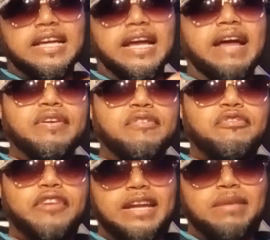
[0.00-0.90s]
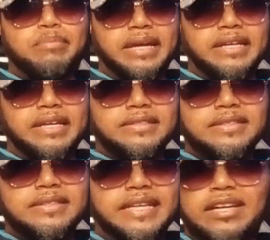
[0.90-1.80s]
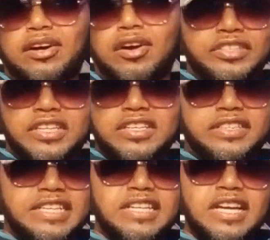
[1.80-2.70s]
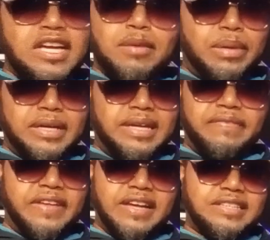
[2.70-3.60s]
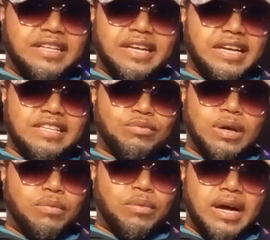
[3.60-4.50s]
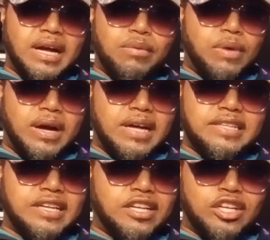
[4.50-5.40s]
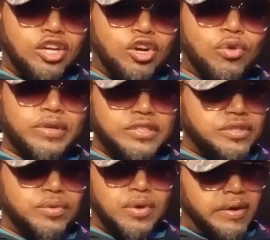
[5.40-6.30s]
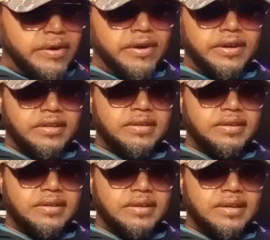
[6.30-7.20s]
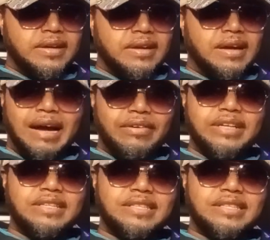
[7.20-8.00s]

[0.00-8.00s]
fan base to get all these other things. But if that's the case, why is it going so hard? How is it